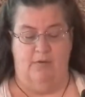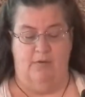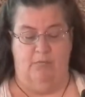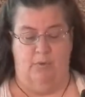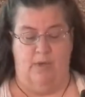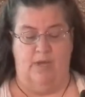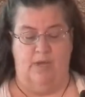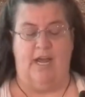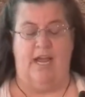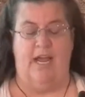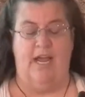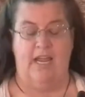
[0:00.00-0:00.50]

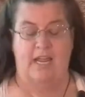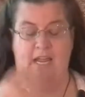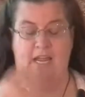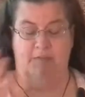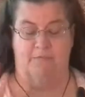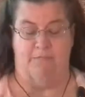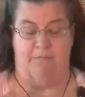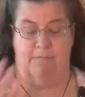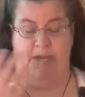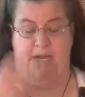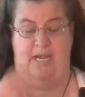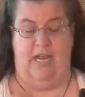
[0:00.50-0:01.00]
I
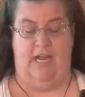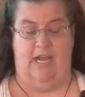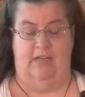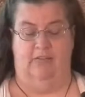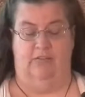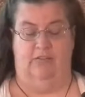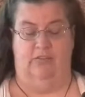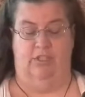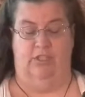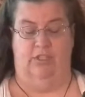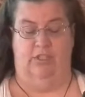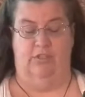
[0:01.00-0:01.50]
have been
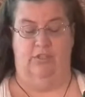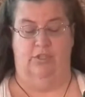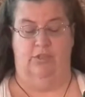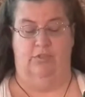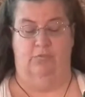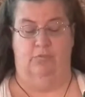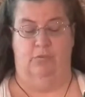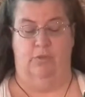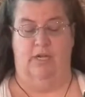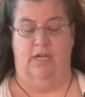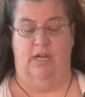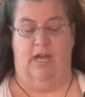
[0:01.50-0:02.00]
asked to do
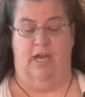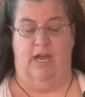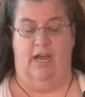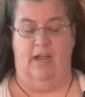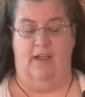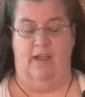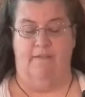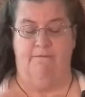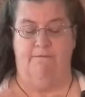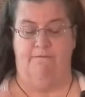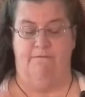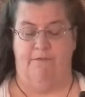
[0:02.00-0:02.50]
when
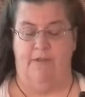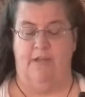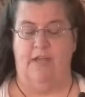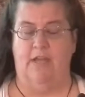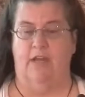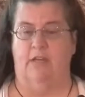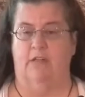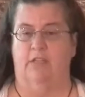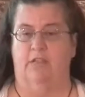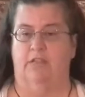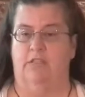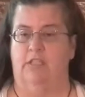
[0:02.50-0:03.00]
I
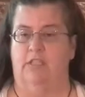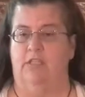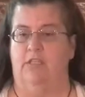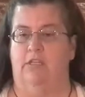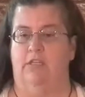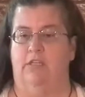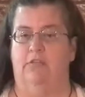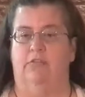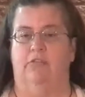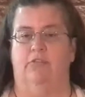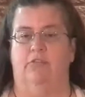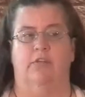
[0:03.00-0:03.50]
fail to
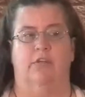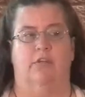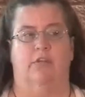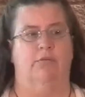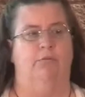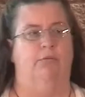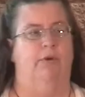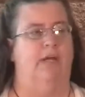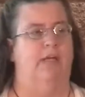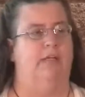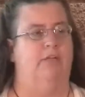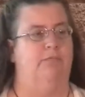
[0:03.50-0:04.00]
use the
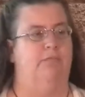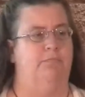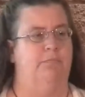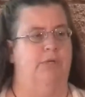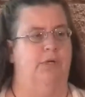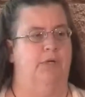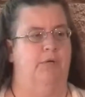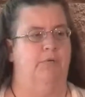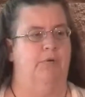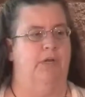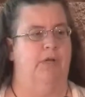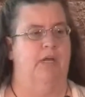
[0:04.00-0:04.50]
correct
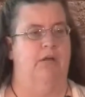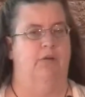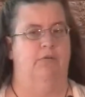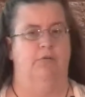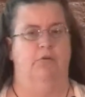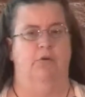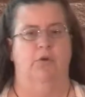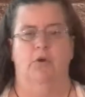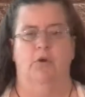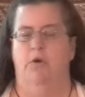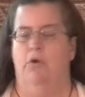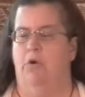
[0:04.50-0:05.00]

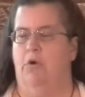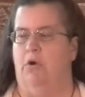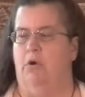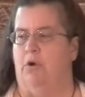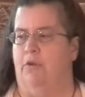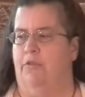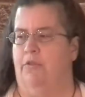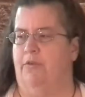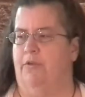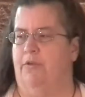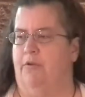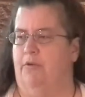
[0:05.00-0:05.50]
pronoun
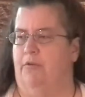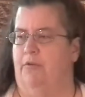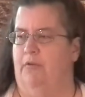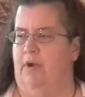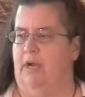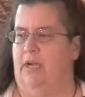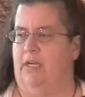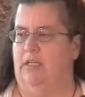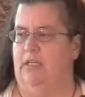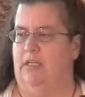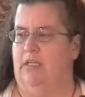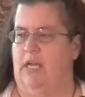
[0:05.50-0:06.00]
or the
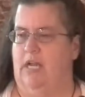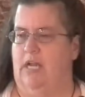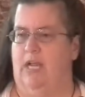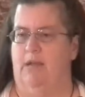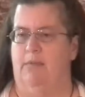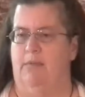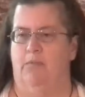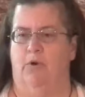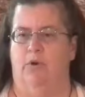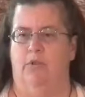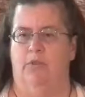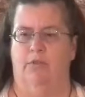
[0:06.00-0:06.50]
correct
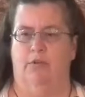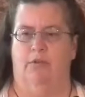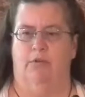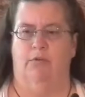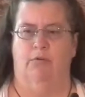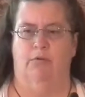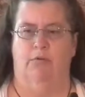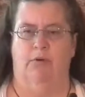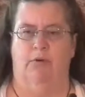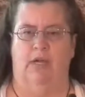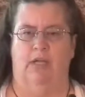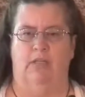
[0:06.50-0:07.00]
name or the
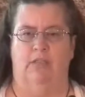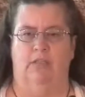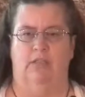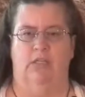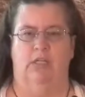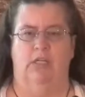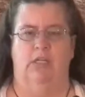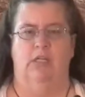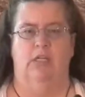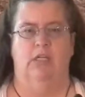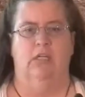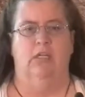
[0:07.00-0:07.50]
correct
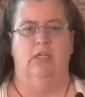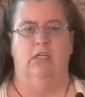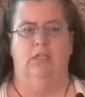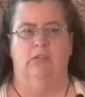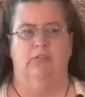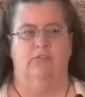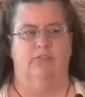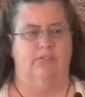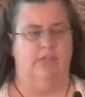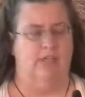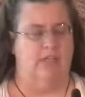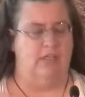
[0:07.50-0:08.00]

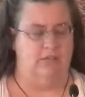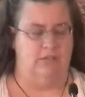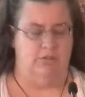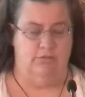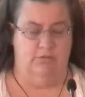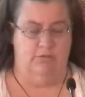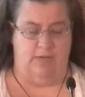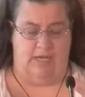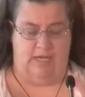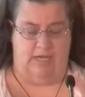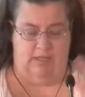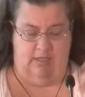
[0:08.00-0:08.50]

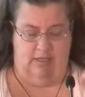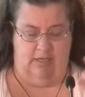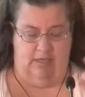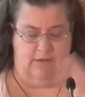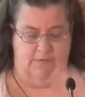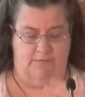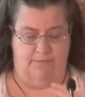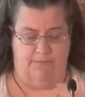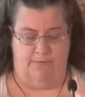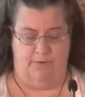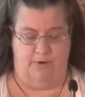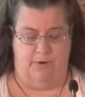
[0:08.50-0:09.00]

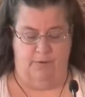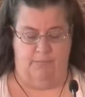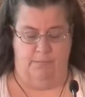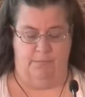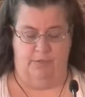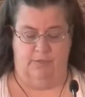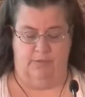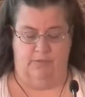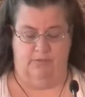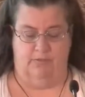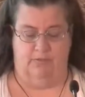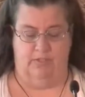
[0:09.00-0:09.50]
sexuality for a
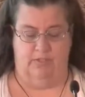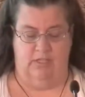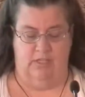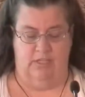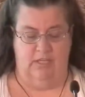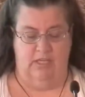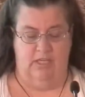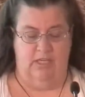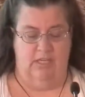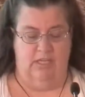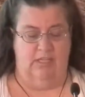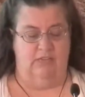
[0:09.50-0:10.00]
person
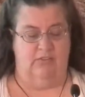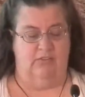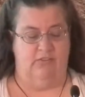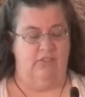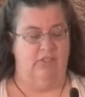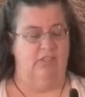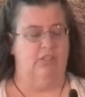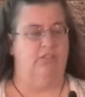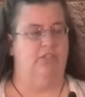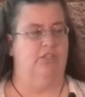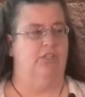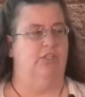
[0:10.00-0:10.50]
is
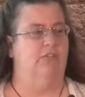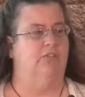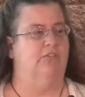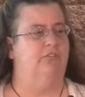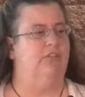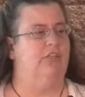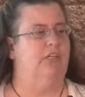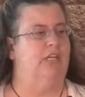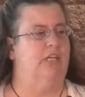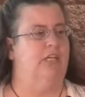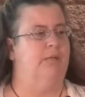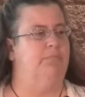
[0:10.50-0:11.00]
to
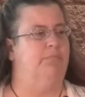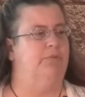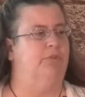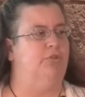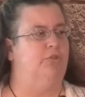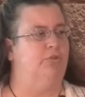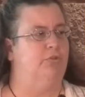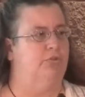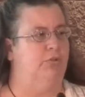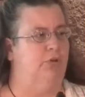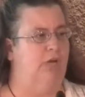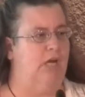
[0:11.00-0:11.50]
just keep
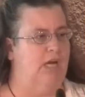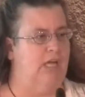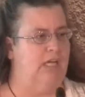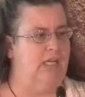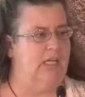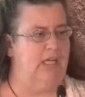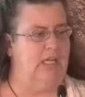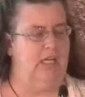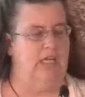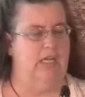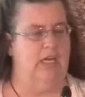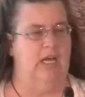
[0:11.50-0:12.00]

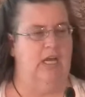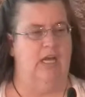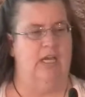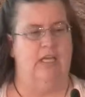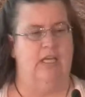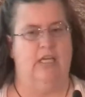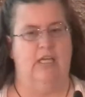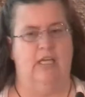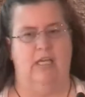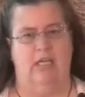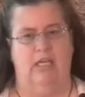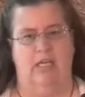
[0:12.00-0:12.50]
trying
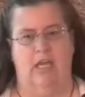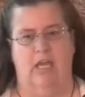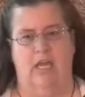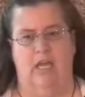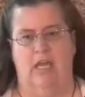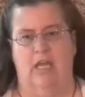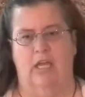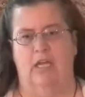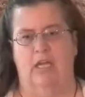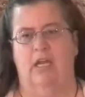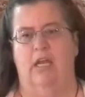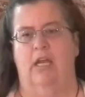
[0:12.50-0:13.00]

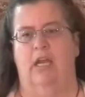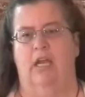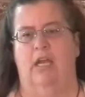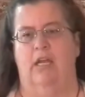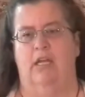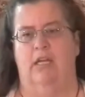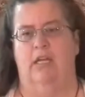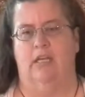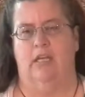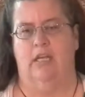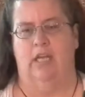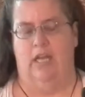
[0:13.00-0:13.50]
again and
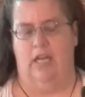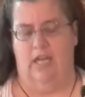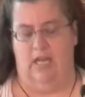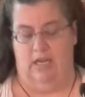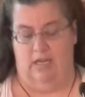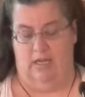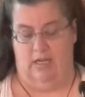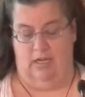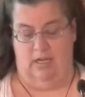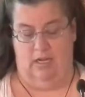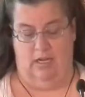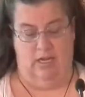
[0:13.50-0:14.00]

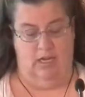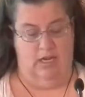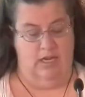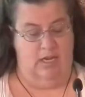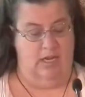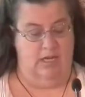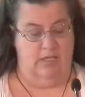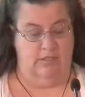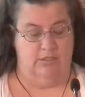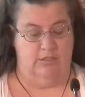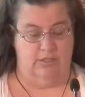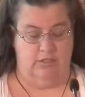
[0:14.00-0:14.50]
again
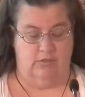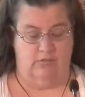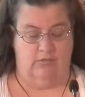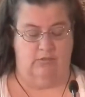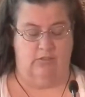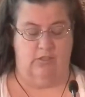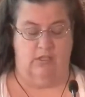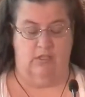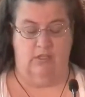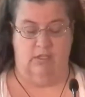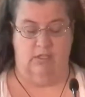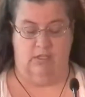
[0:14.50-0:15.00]
and
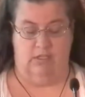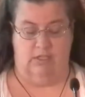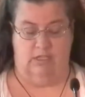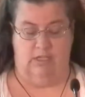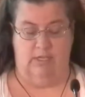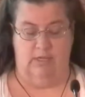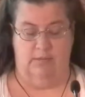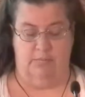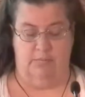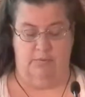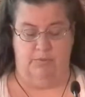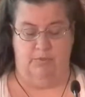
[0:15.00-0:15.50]
just
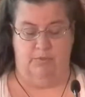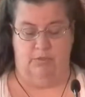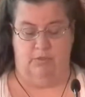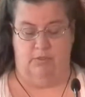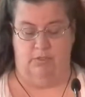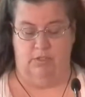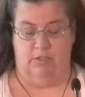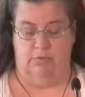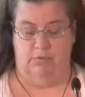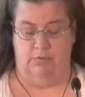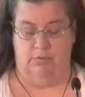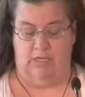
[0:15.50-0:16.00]
keep
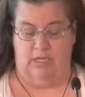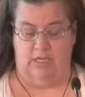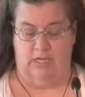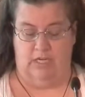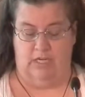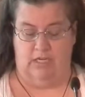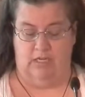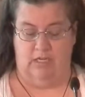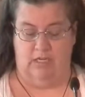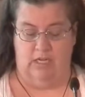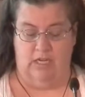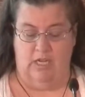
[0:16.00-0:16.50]
doing
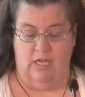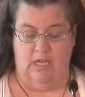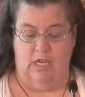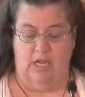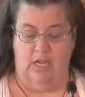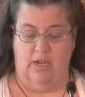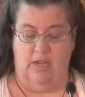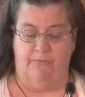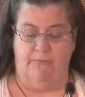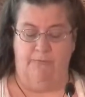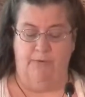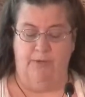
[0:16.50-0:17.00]
it. If we